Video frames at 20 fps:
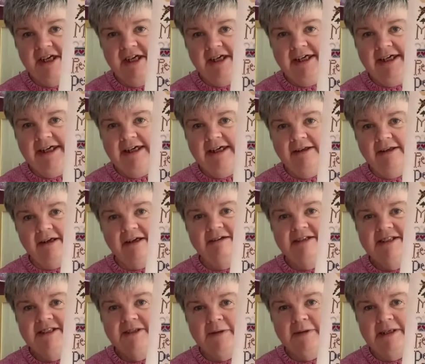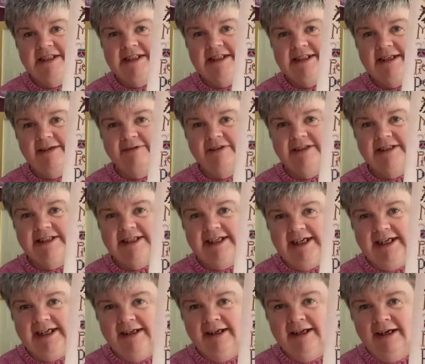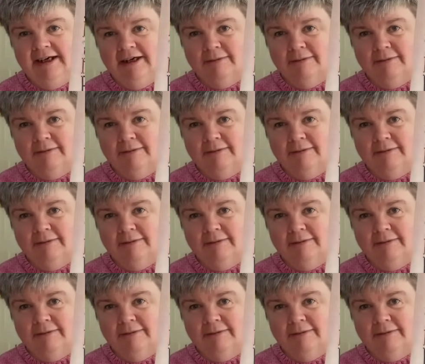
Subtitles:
a year there, it's 2017,